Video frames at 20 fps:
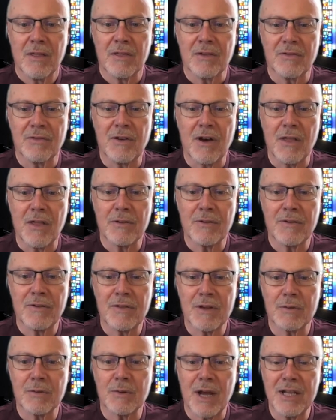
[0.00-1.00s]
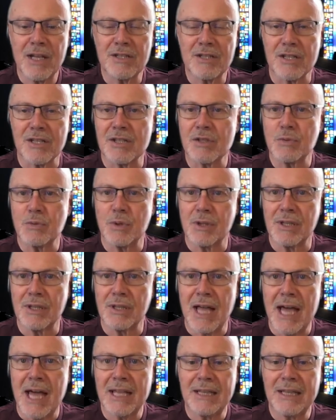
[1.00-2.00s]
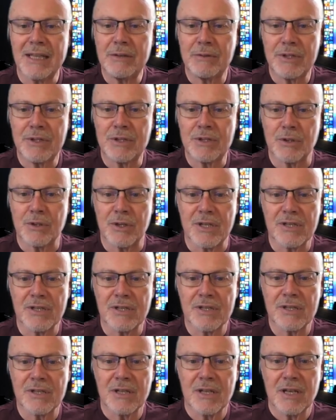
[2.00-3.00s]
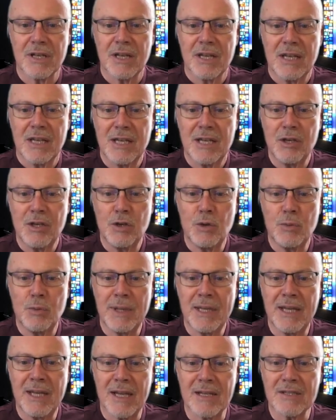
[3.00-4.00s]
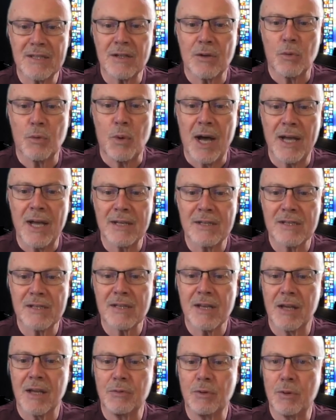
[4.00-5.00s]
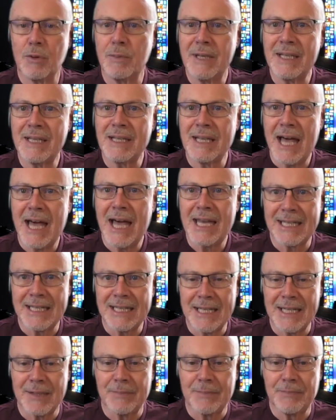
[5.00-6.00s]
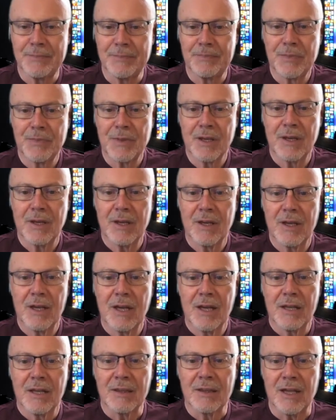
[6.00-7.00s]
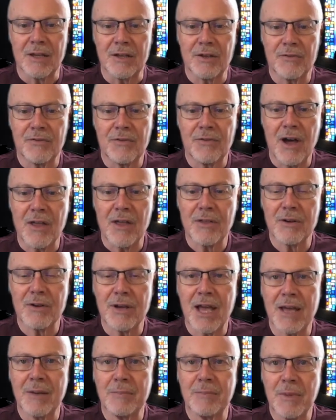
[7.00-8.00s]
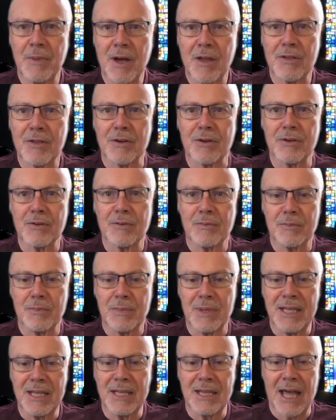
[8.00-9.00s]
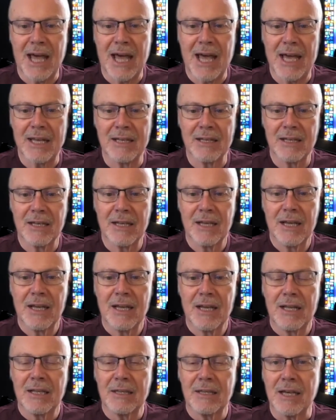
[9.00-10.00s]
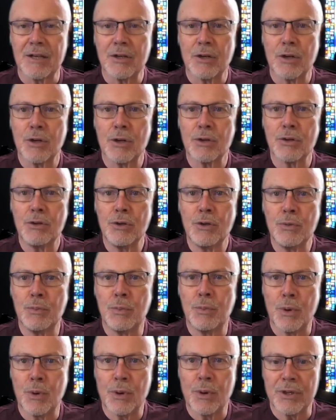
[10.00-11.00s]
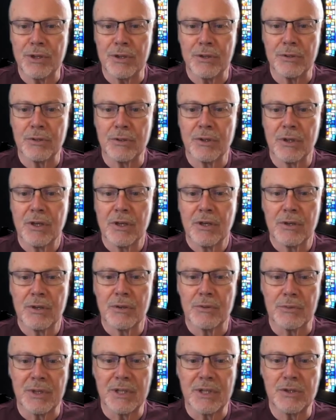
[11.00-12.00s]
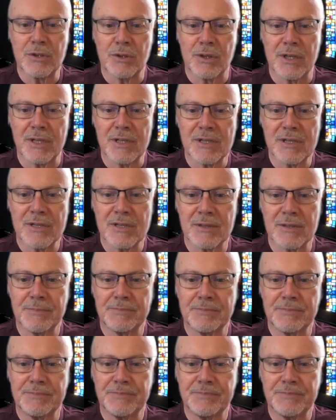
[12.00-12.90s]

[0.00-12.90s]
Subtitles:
The father of the righteous will gladly rejoice. He who begets a wise son will be glad in him. Let your father and mother be glad. Let her who bore you rejoice.